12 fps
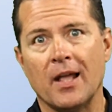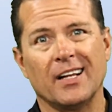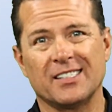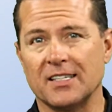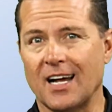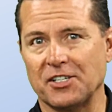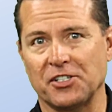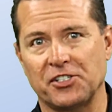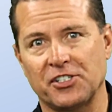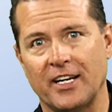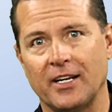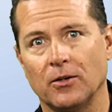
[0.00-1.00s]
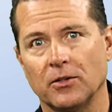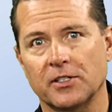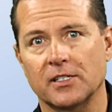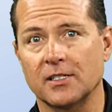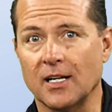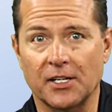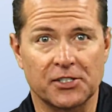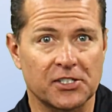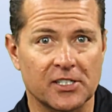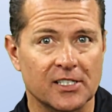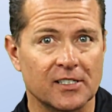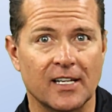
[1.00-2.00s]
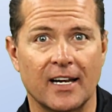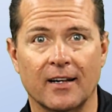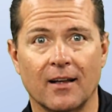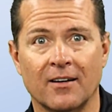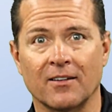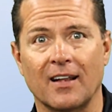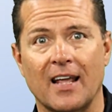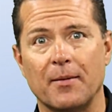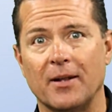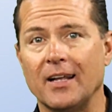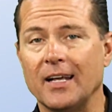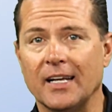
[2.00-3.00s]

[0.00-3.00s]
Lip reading: It's not just shingles, it's not just the synthetic underlayment,